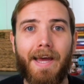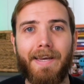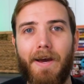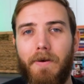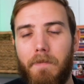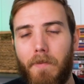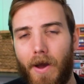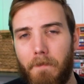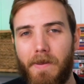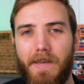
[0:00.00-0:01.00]
Now, in my
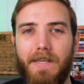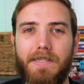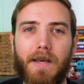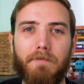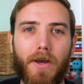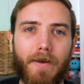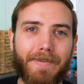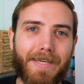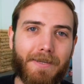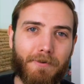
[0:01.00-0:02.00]
opinion, sometimes
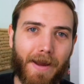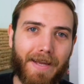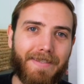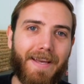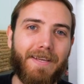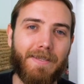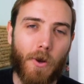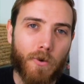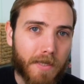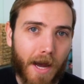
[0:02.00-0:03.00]
these grants are
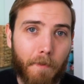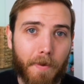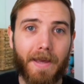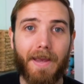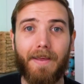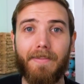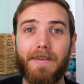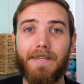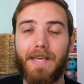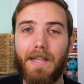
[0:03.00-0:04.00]
soaked up in the
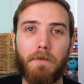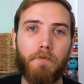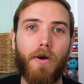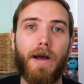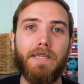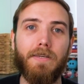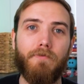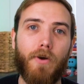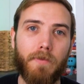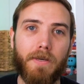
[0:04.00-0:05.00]
selling price
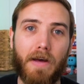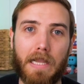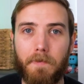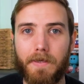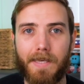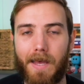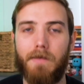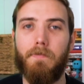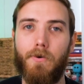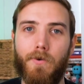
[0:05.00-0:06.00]
from the developers and the
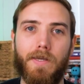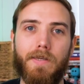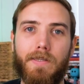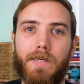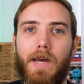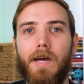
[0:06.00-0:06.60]
builders.